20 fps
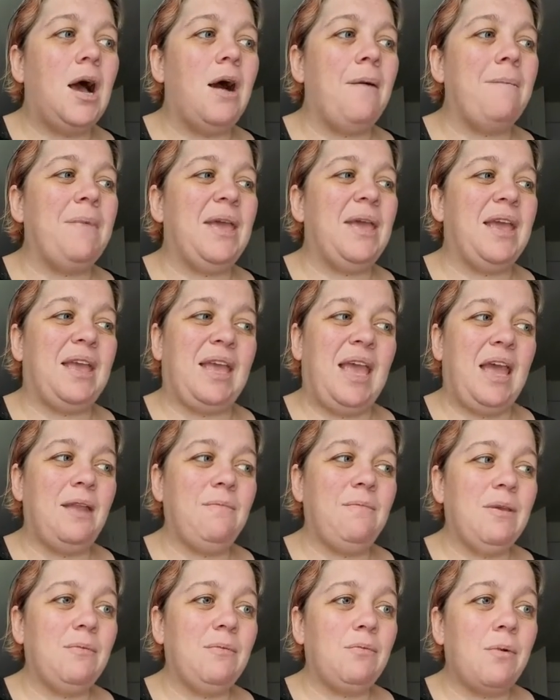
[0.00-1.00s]
It
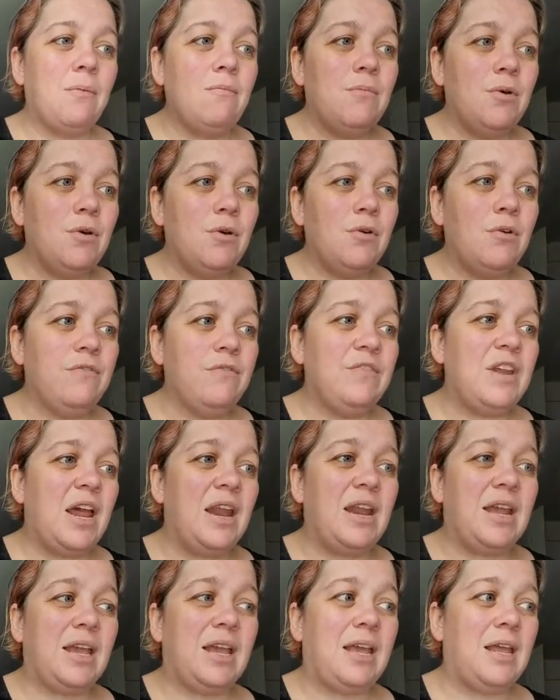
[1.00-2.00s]
can be removed
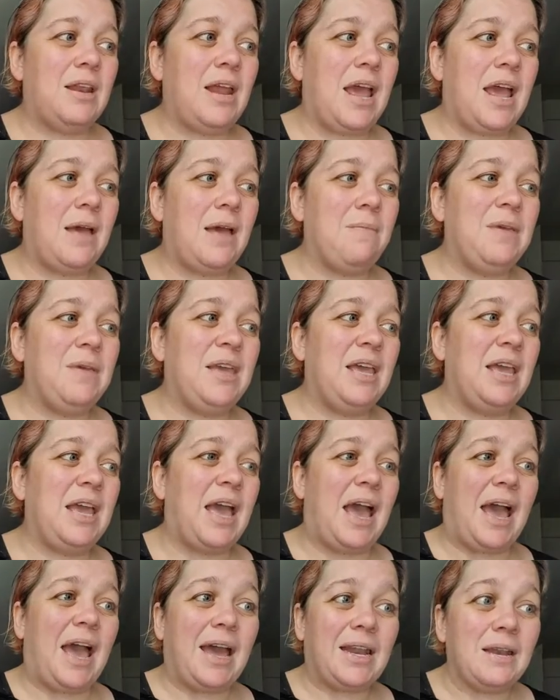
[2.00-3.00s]
and it can be
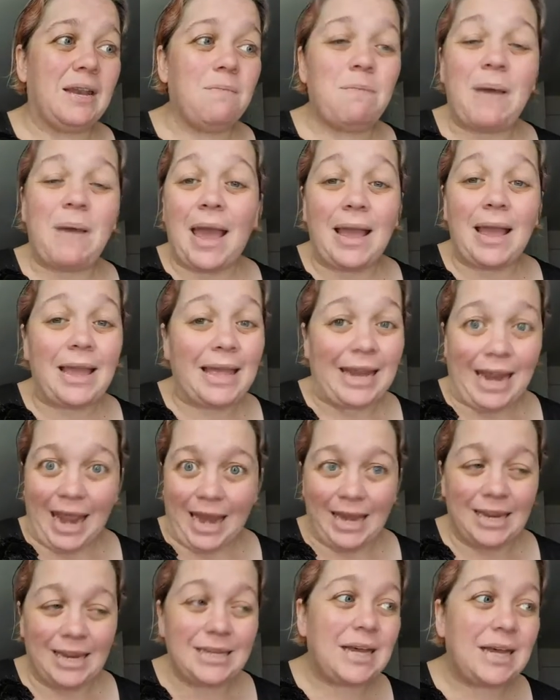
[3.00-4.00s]
added back at
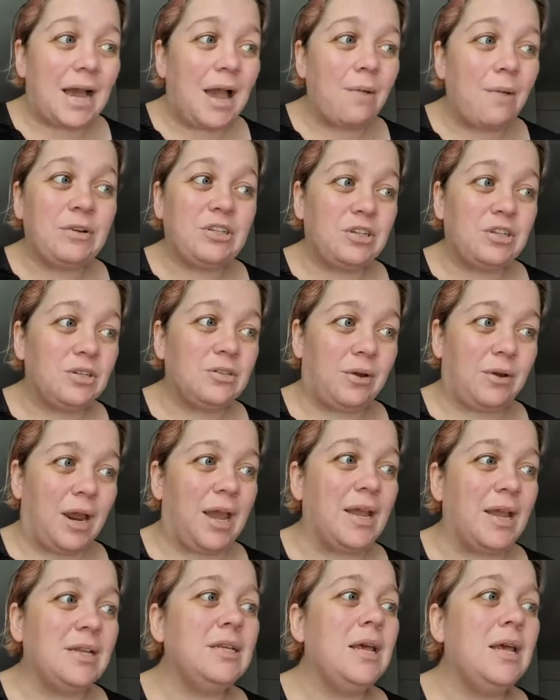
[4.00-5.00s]
any time, which is
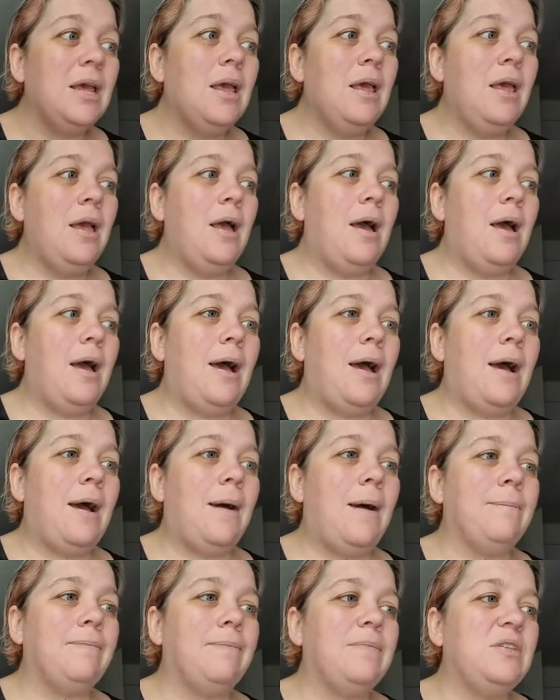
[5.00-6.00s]
great.
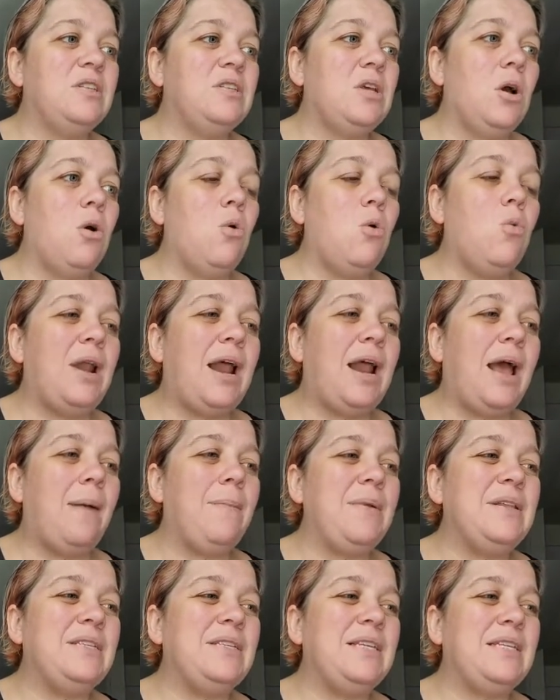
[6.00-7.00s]
So what
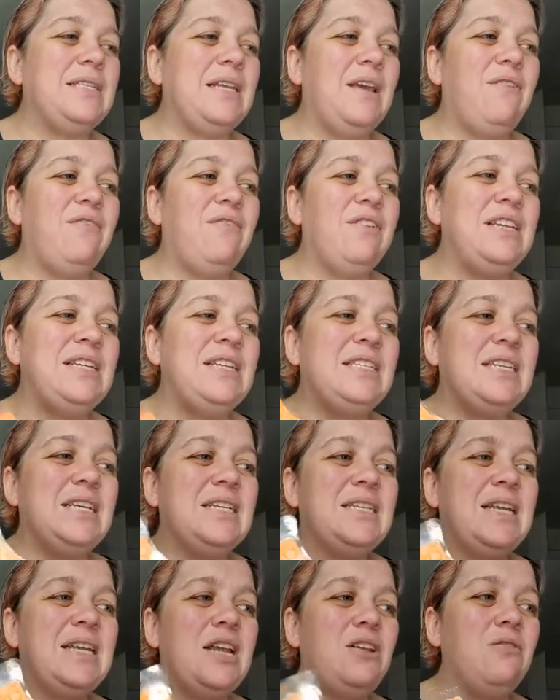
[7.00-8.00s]
happens is if a
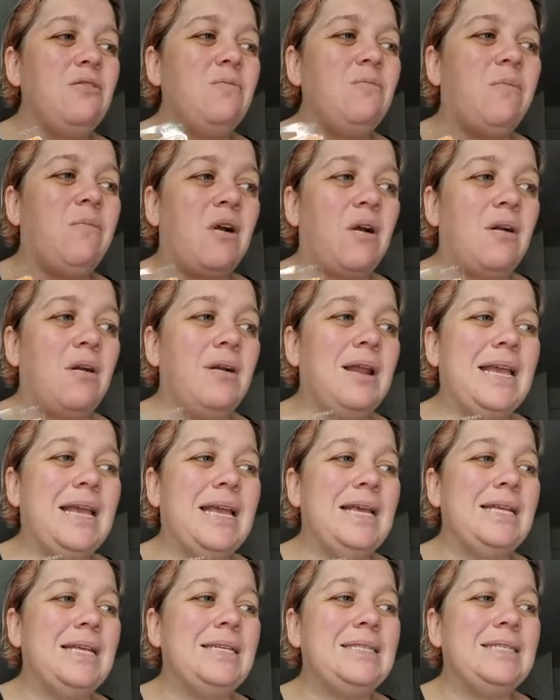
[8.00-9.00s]
discontinued bar
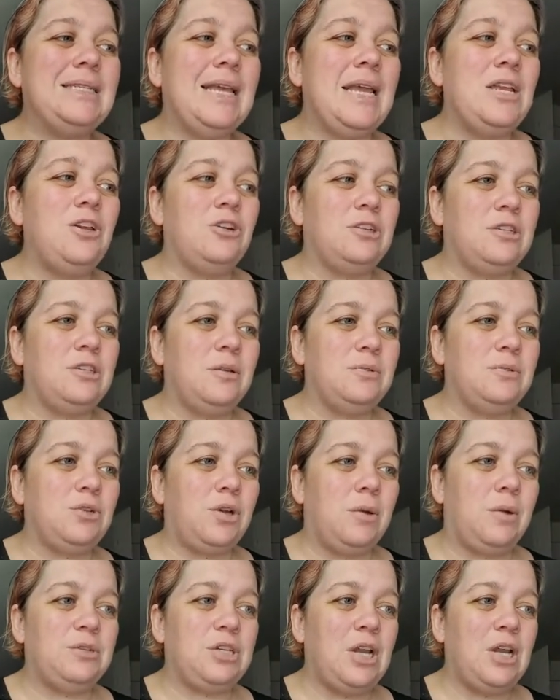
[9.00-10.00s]
is in your
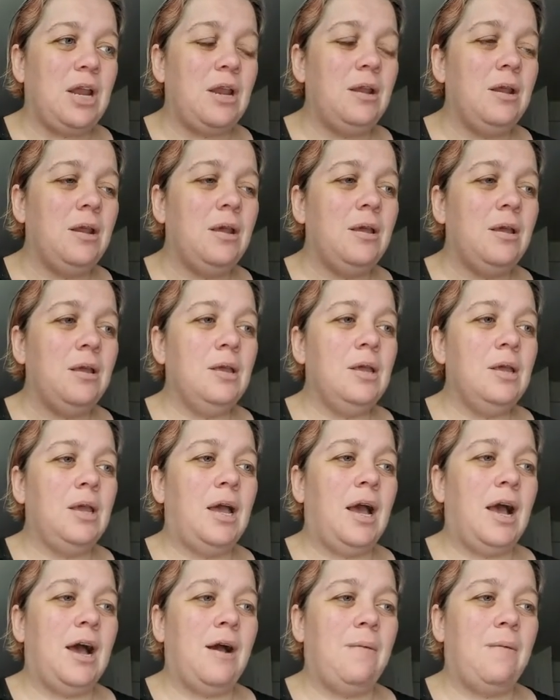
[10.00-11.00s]
subscription
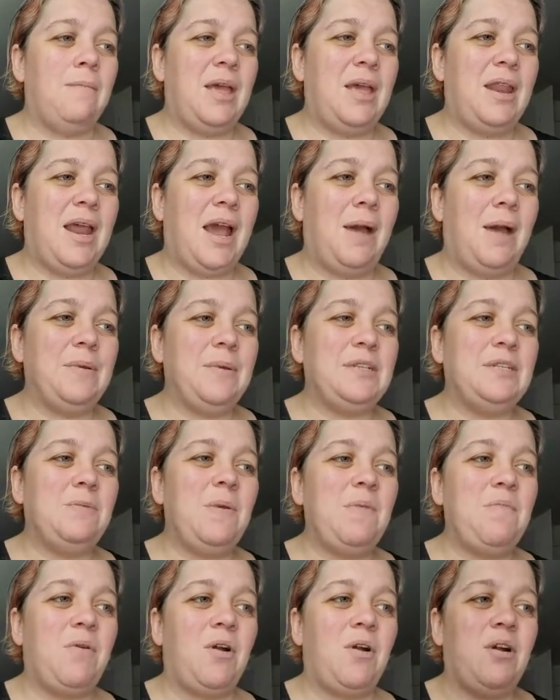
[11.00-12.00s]
and happens to
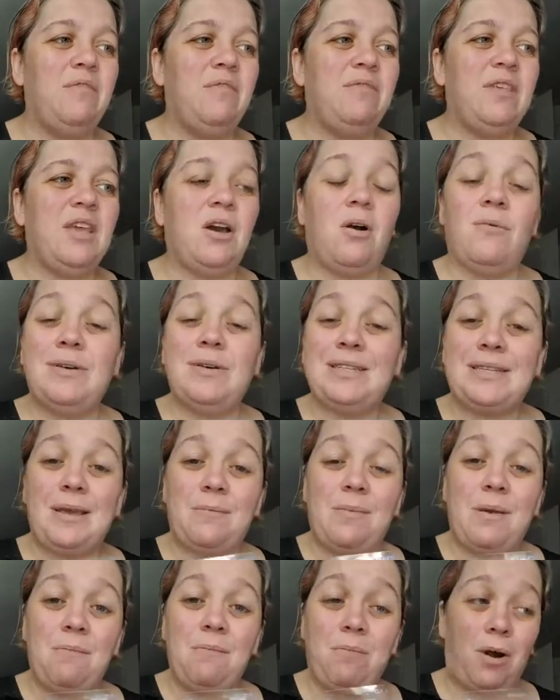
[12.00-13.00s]
be part of the Always
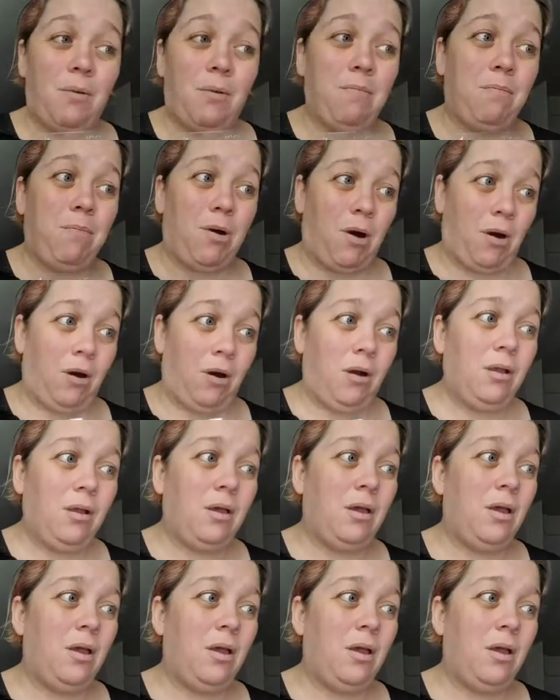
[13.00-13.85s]
Get My Bar Park,